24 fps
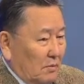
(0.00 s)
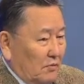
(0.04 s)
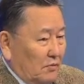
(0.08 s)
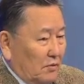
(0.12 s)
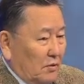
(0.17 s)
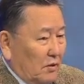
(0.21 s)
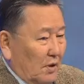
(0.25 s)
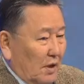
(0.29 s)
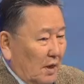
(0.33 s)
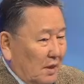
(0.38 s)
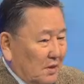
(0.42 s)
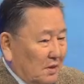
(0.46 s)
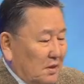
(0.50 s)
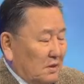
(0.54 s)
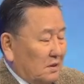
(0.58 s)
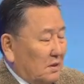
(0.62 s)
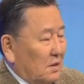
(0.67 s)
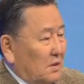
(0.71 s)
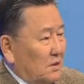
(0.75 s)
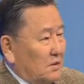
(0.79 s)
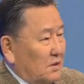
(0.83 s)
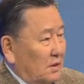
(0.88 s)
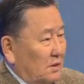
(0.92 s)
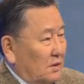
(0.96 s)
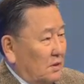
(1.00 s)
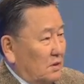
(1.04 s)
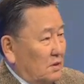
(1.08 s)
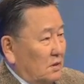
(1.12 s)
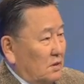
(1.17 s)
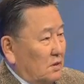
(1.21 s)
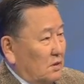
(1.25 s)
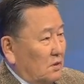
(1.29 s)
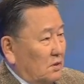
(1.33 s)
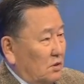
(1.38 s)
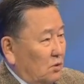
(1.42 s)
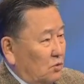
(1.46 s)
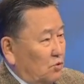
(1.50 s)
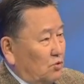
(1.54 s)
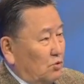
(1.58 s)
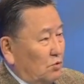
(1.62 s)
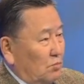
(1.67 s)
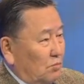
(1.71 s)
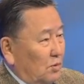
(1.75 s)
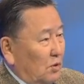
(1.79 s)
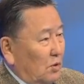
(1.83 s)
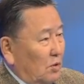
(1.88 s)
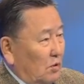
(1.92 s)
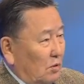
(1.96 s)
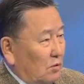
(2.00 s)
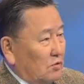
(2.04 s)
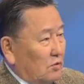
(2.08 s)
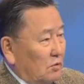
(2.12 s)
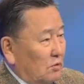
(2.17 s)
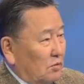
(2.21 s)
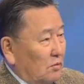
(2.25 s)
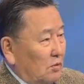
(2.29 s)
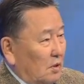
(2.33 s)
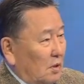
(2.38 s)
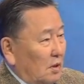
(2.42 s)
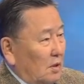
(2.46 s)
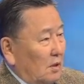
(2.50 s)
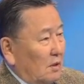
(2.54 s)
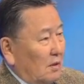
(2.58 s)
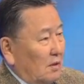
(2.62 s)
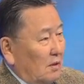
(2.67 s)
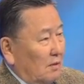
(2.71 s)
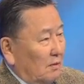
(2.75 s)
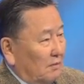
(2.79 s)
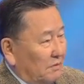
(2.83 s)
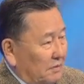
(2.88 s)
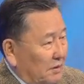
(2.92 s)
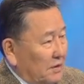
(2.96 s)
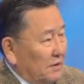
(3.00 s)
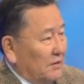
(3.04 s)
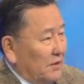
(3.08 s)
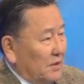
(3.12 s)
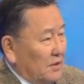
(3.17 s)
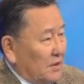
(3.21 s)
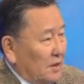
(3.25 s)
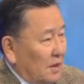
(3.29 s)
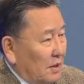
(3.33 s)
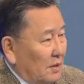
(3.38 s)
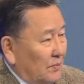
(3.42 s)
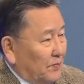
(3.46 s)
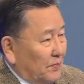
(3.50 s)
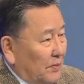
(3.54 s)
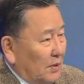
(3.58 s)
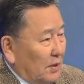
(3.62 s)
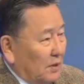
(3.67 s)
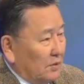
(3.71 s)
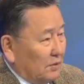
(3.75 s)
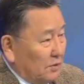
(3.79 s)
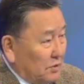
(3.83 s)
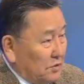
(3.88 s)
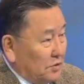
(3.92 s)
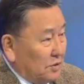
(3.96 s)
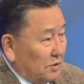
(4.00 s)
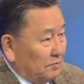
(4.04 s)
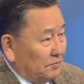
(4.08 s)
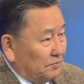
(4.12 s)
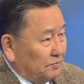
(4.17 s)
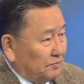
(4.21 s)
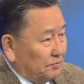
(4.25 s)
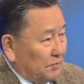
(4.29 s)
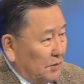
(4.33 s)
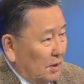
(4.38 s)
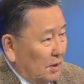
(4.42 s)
for Kazakhstan citizens, it should be also a free visa regime